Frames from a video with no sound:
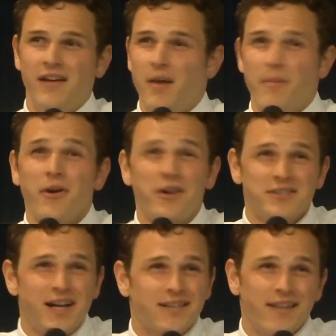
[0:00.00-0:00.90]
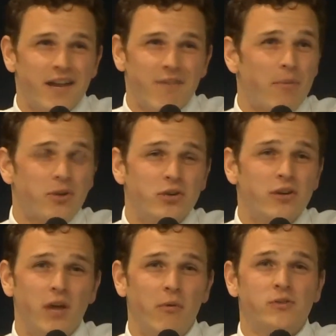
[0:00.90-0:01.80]
America's not the land of opportunity
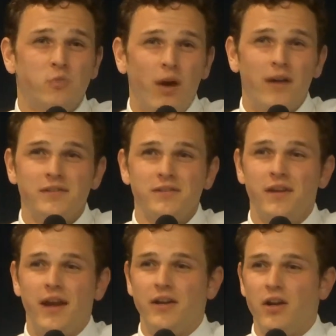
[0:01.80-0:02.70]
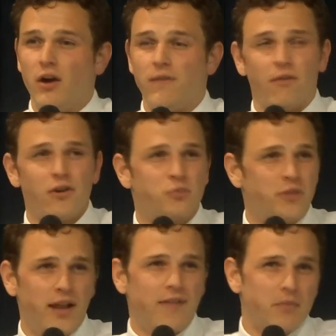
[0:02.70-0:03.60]
it once was. And, you know, at first when
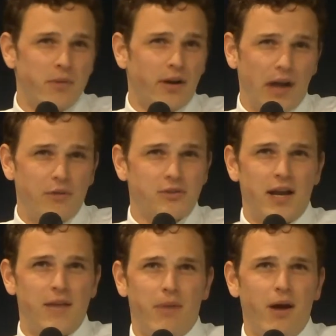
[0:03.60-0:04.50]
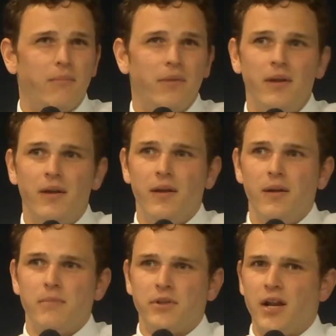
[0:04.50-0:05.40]
they left America, I was kind of bummed.
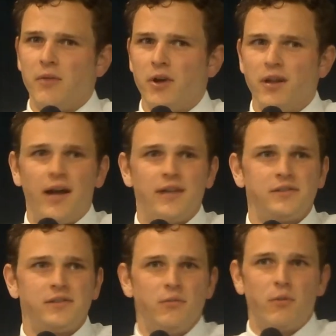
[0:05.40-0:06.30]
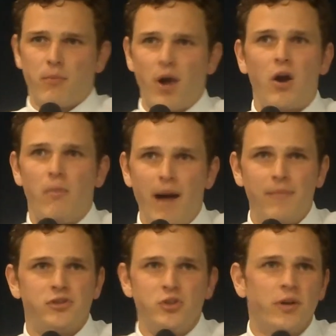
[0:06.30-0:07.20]
But then I realized what Barack
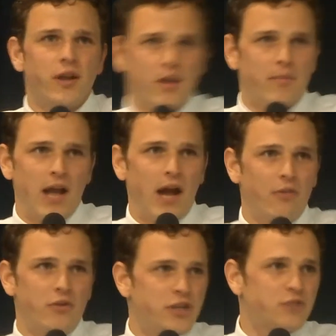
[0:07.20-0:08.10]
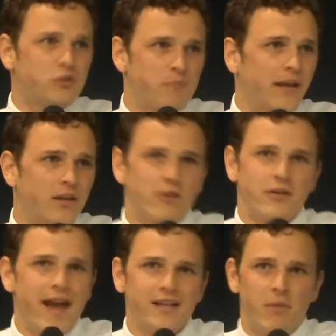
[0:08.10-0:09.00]
Obama is doing to them and how they're disrespecting their
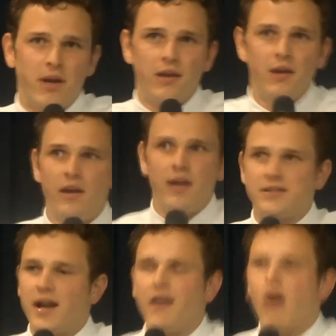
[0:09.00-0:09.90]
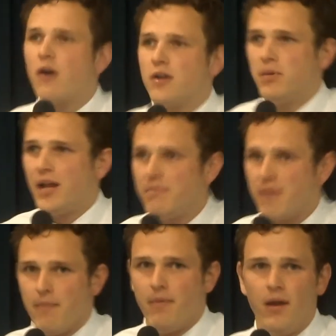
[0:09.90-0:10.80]
tax money, it's kind of hard to blame
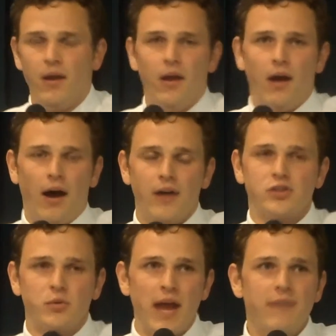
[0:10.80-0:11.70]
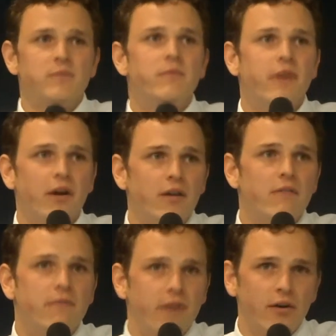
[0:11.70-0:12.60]
them. Uh, so we have some
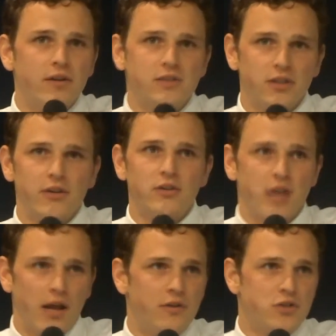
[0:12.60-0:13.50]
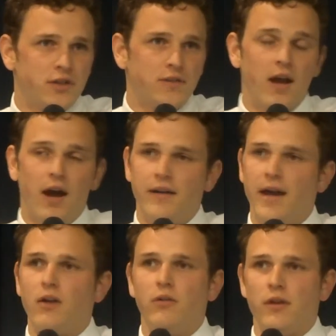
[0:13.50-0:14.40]
very, very serious challenges, uh,
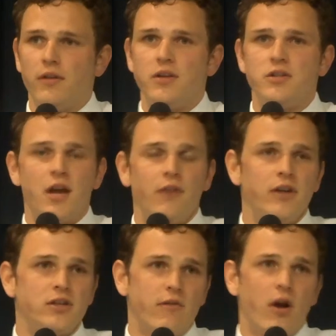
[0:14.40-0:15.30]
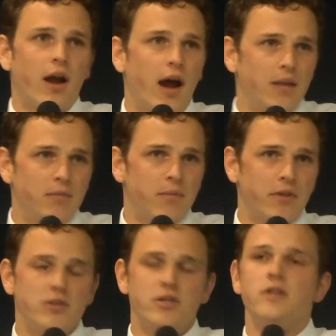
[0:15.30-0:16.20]
not only the degeneration of our economy, but
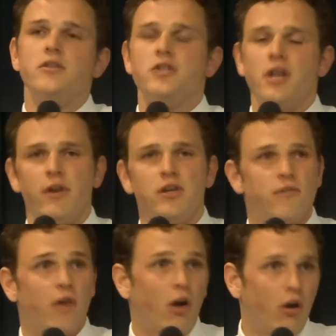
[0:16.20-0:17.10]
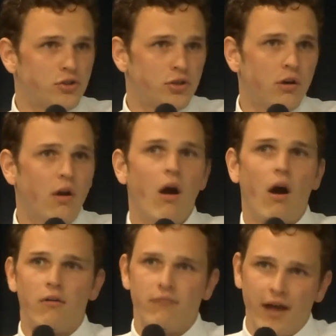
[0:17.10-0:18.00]
the de degeneration of our culture,
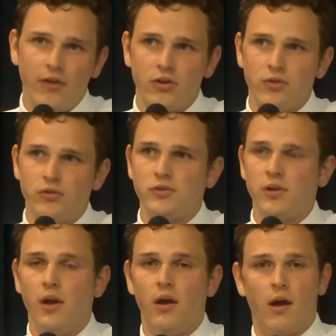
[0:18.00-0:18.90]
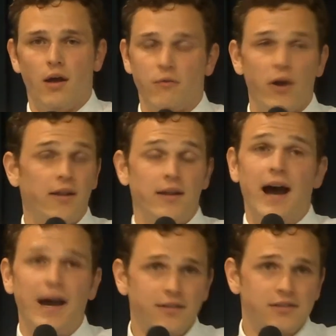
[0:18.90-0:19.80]
our values, uh, frankly,
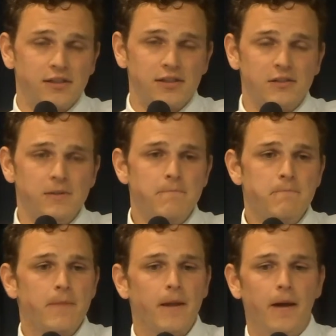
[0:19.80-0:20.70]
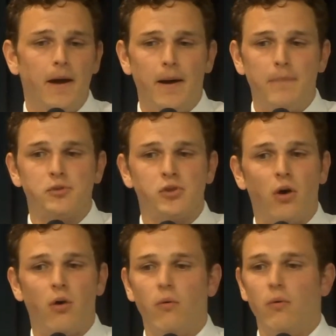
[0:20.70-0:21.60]
godlessness. Um,
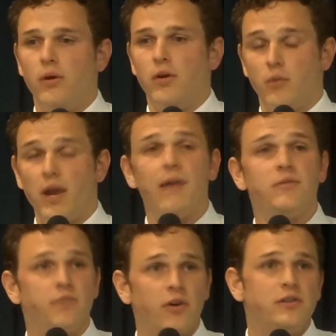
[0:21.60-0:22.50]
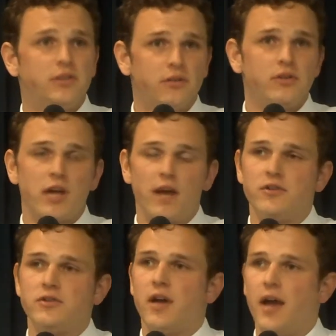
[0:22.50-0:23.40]
so we have some very serious
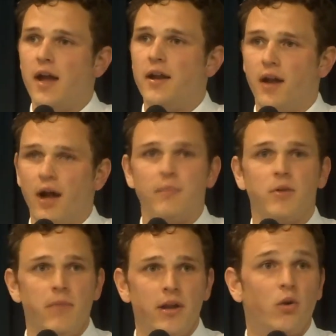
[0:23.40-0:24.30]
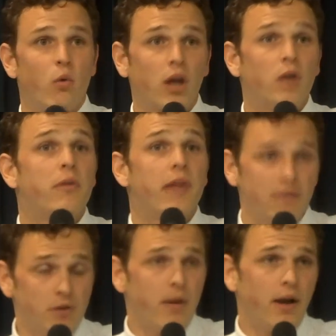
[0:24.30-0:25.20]
challenges ahead, and I am committed to working with
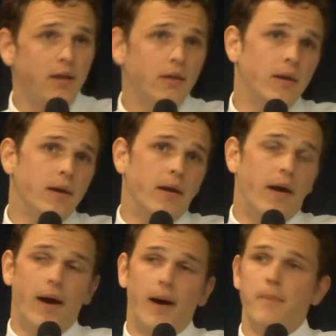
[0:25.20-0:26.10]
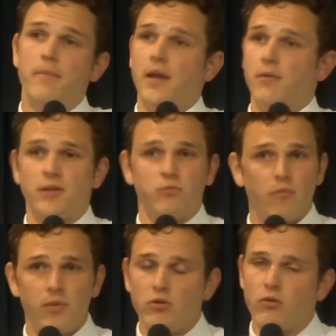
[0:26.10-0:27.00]
everybody, um, and that's what we've
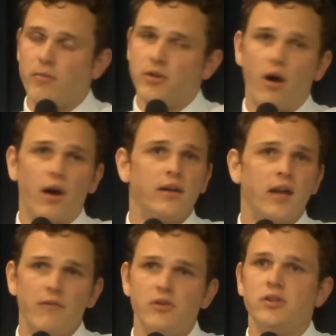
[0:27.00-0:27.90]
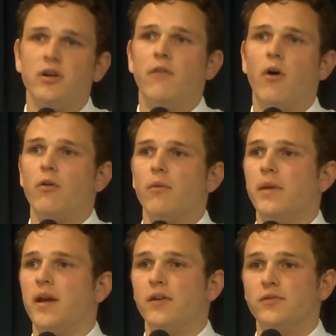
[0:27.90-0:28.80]
been doing. We've been talking to every single voter,
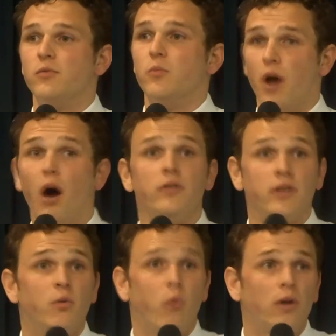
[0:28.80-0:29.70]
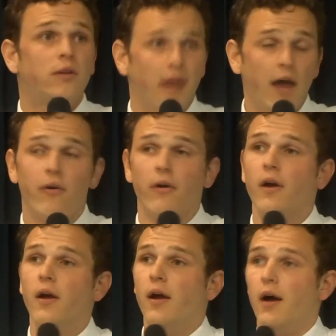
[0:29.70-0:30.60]
because we all need to work together
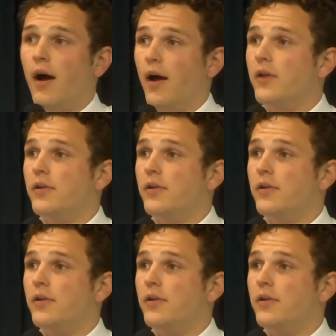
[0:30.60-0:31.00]
uh,